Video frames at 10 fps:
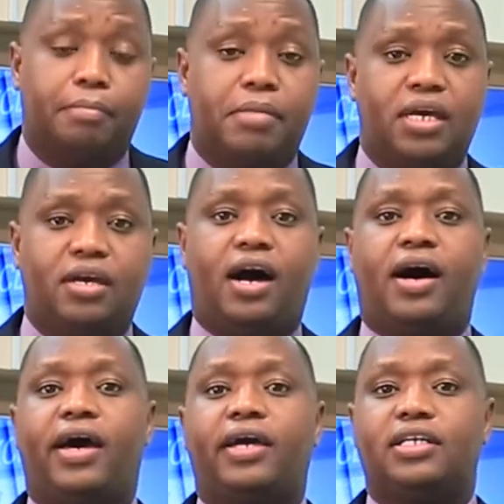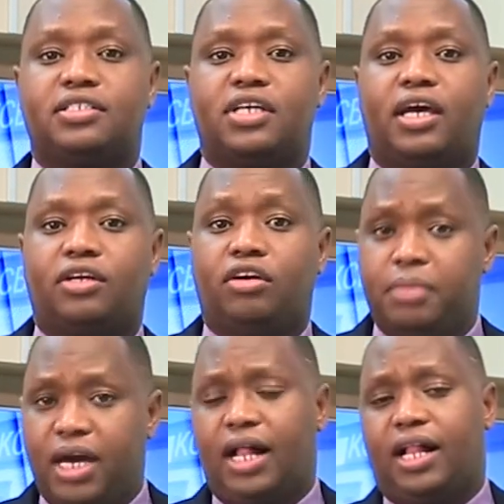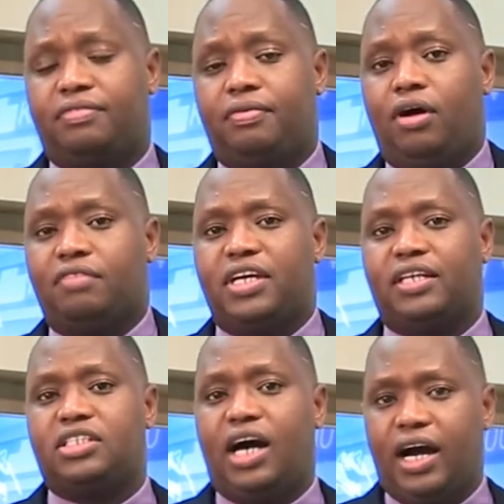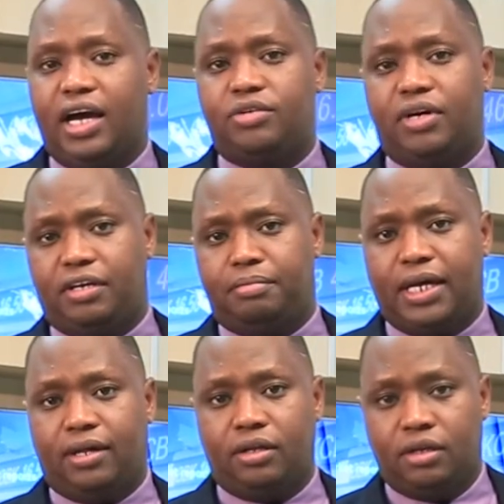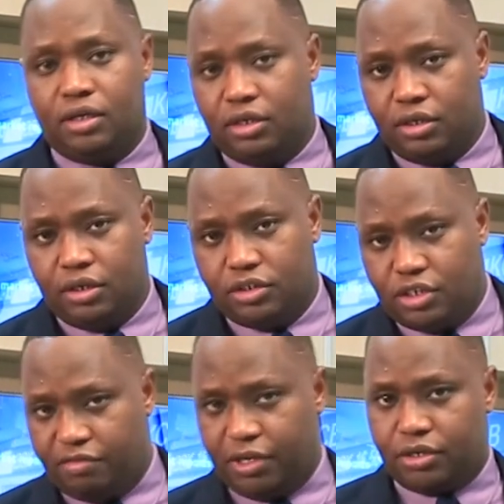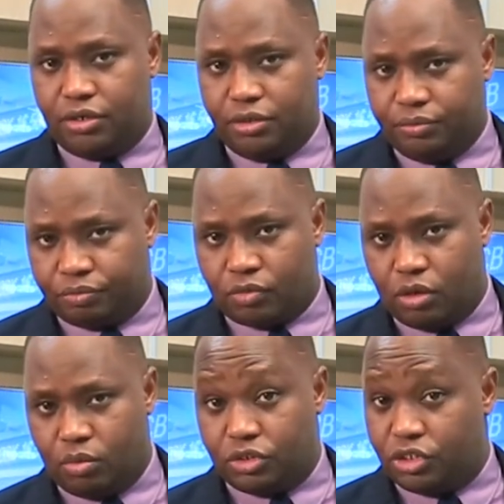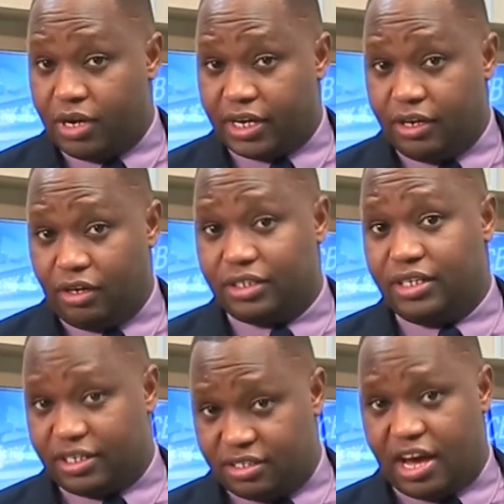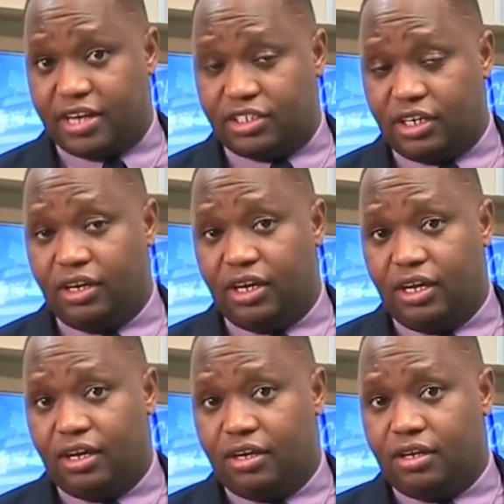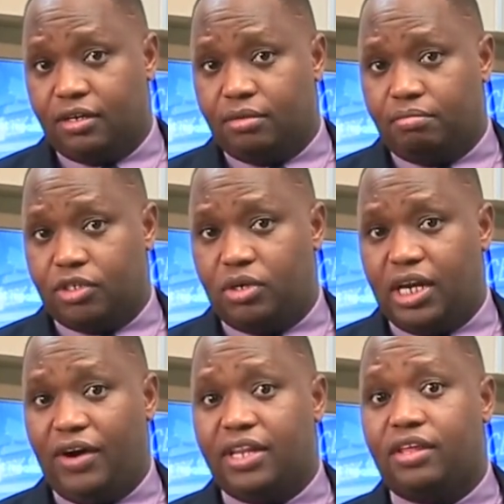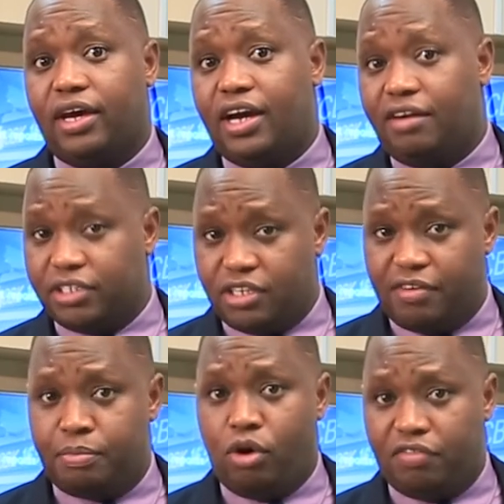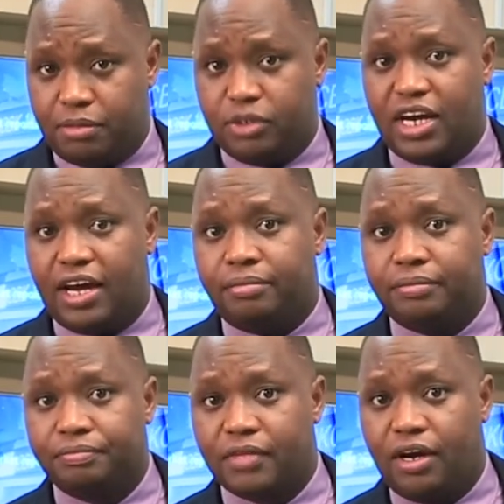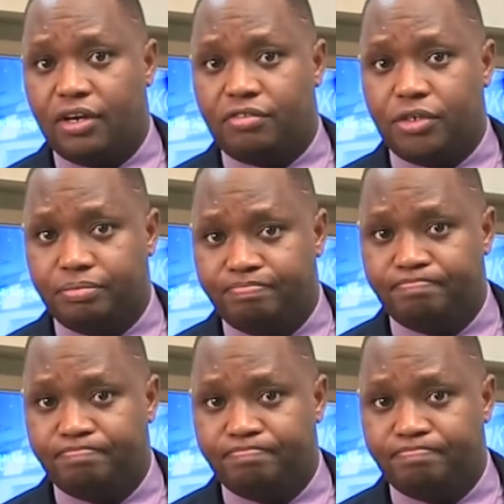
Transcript: BIZ. On behalf of the entire Trading Bell TV crew, we'll see you again on next Thursday. Between now and then, have yourself a profitable time ahead of you.